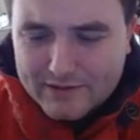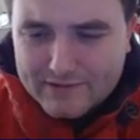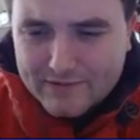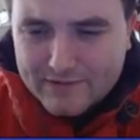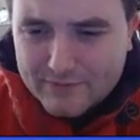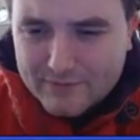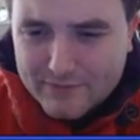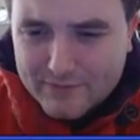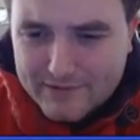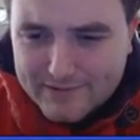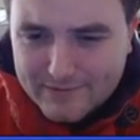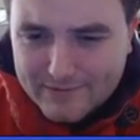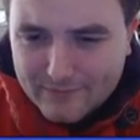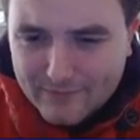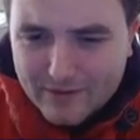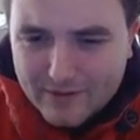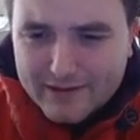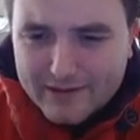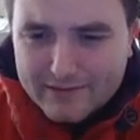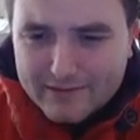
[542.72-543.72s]
into the reason
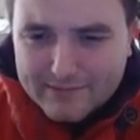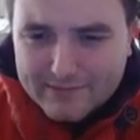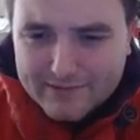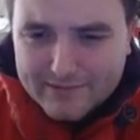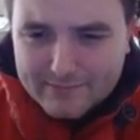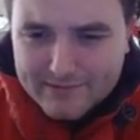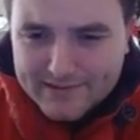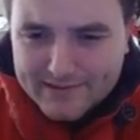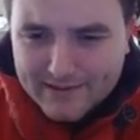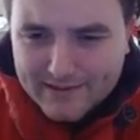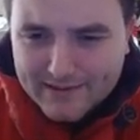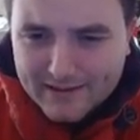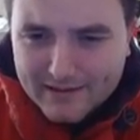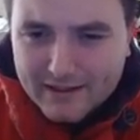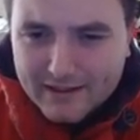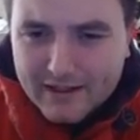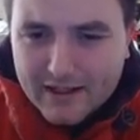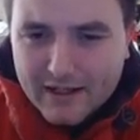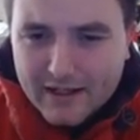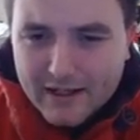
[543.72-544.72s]
why it was a mistake.